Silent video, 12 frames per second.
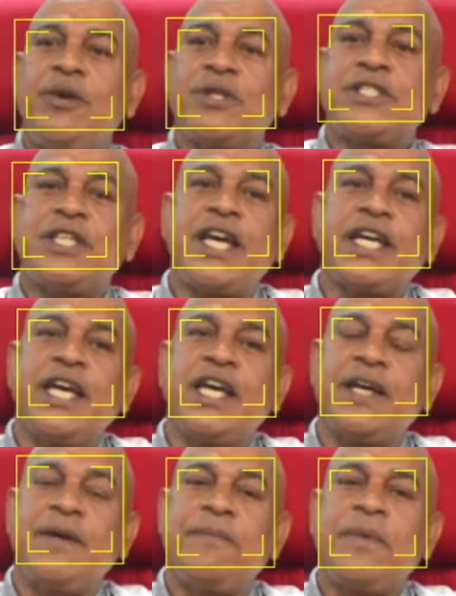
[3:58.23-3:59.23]

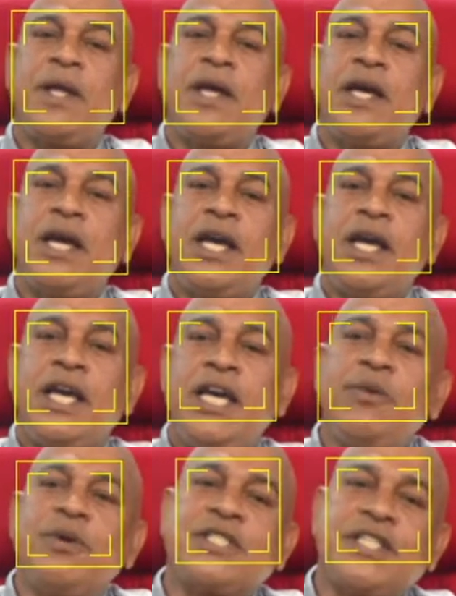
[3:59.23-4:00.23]
taking
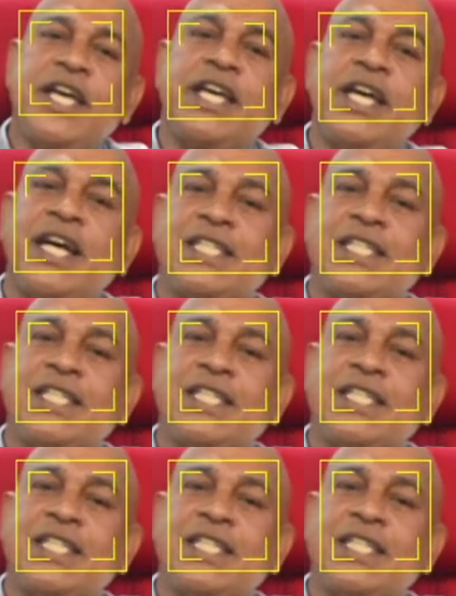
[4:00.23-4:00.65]
a